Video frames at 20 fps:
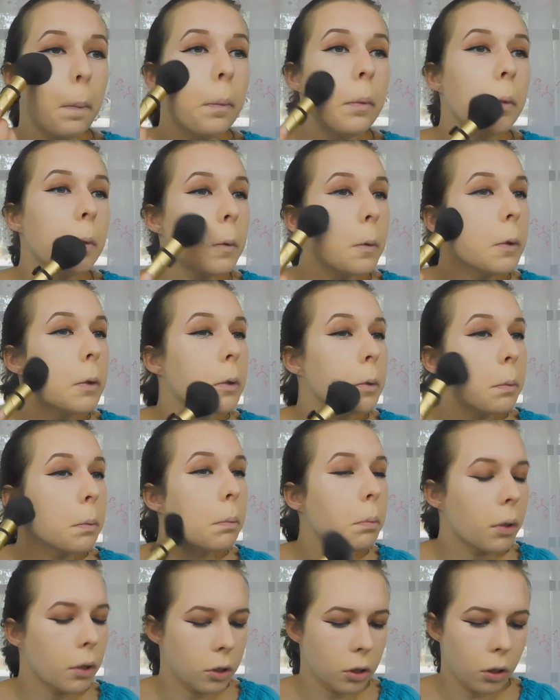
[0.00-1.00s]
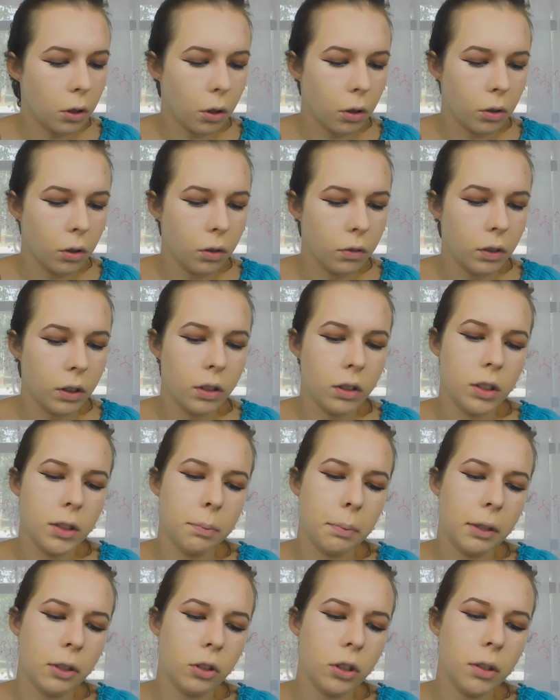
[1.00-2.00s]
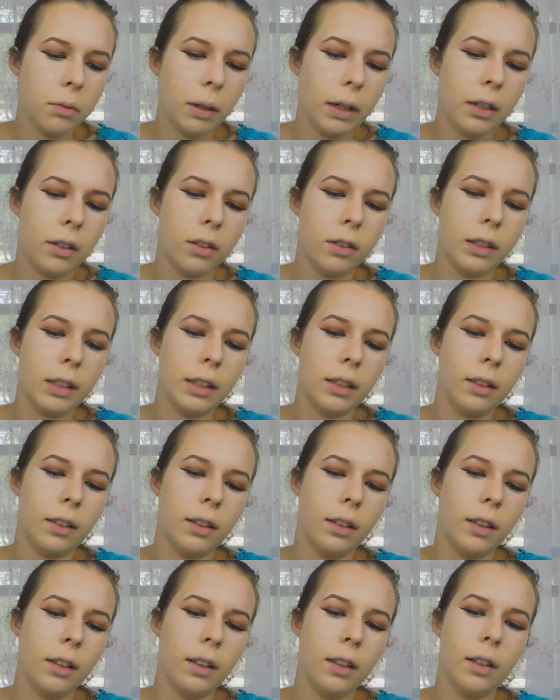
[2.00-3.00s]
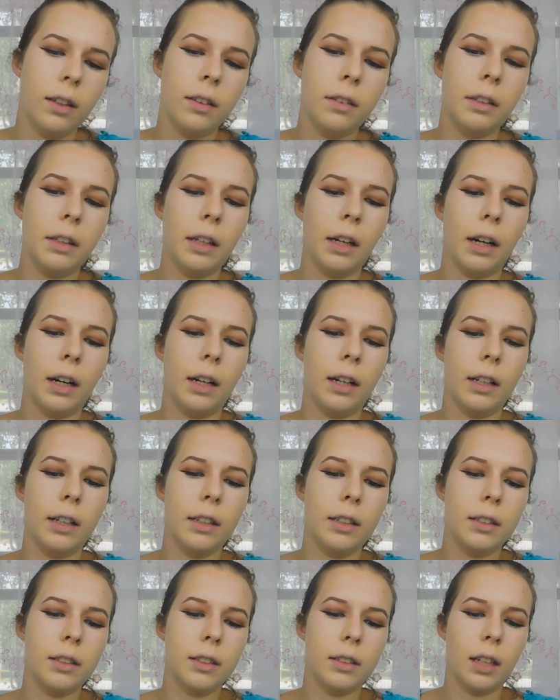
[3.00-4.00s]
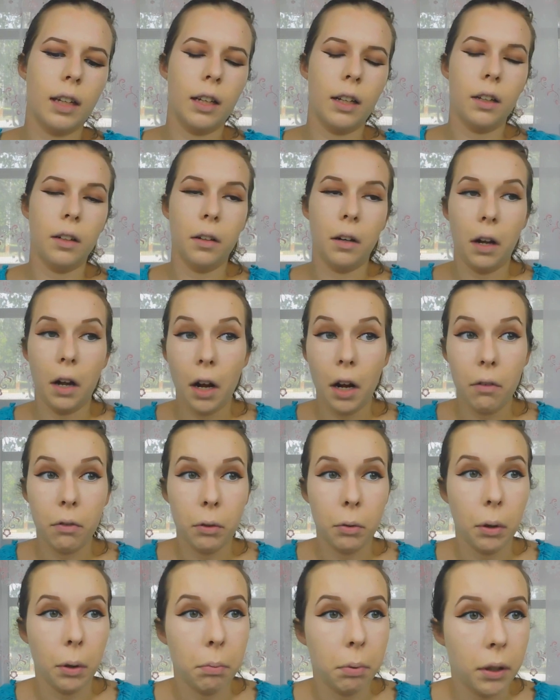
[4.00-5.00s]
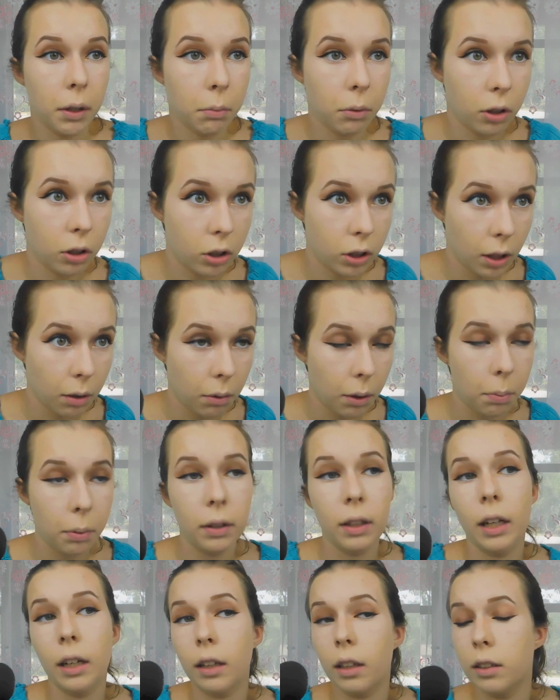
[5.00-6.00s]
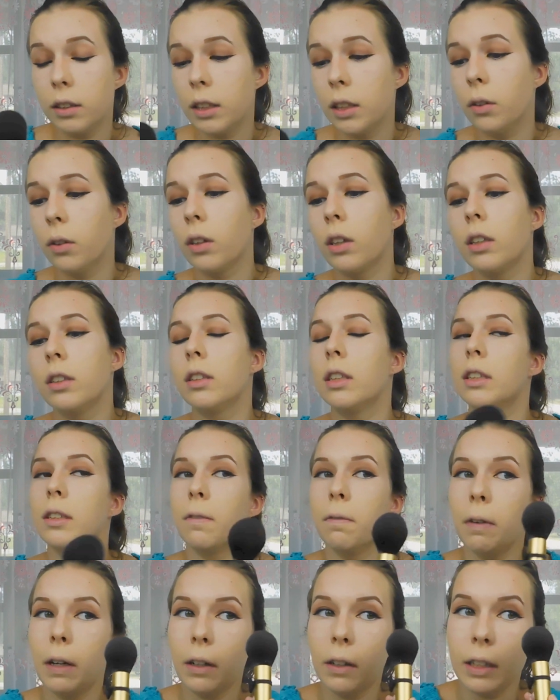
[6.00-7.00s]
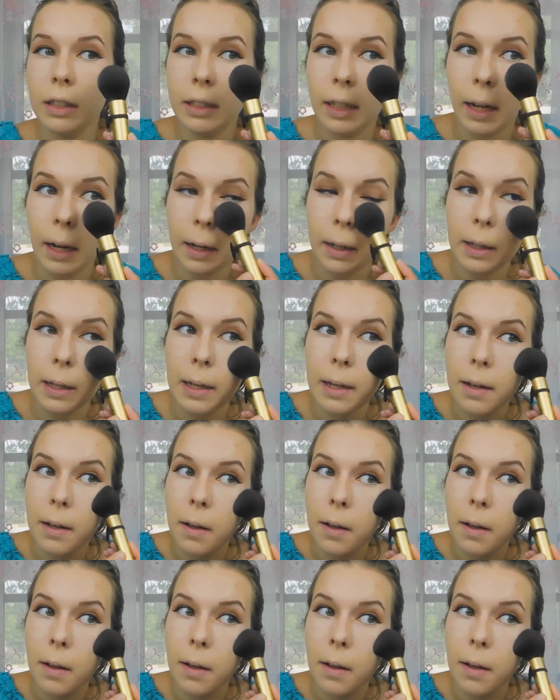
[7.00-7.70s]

and just brush it all over, especially right underneath the eyes and everywhere pretty much that we put that concealer, because it's very tacky.